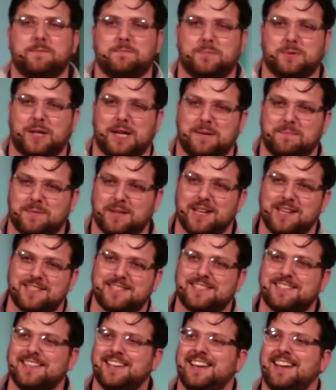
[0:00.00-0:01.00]

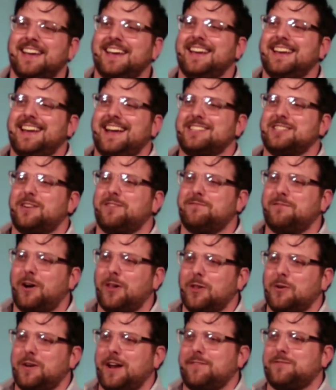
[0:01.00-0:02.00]
blameless as I've
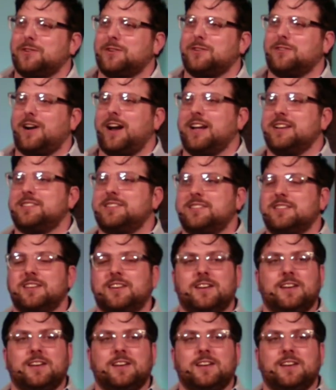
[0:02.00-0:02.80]
followed after Christ.